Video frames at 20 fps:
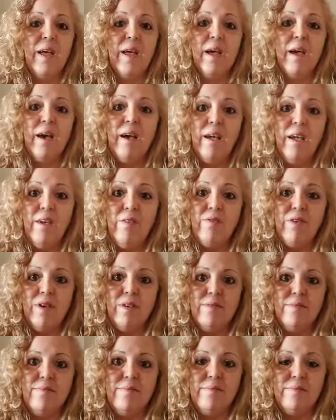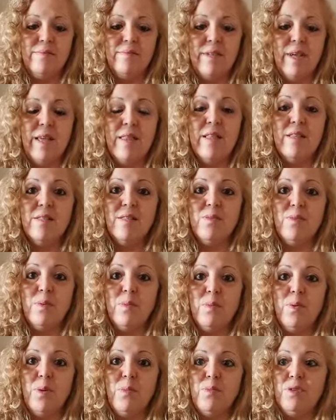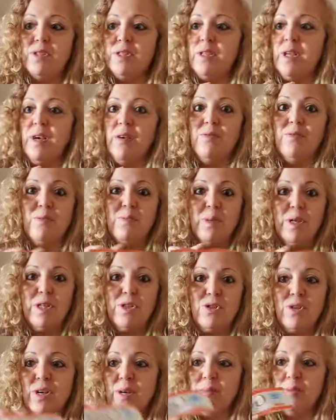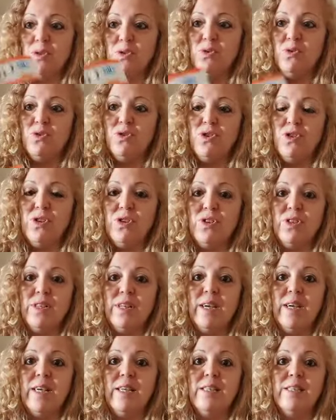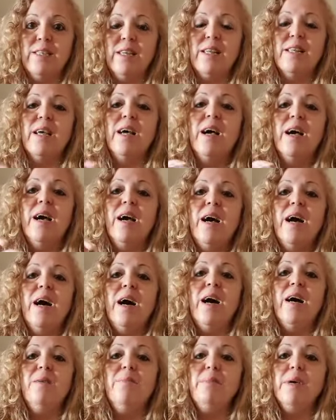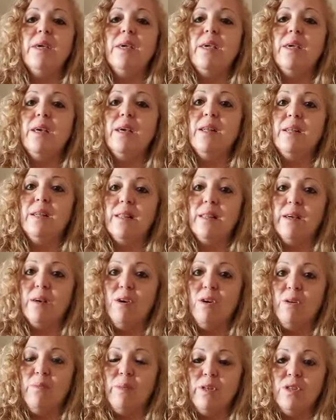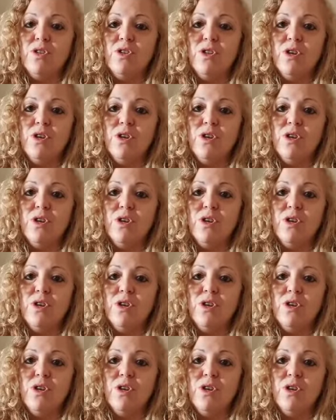However, and this is what prompted now for me to come and talk to you today, is that I'm making another garment.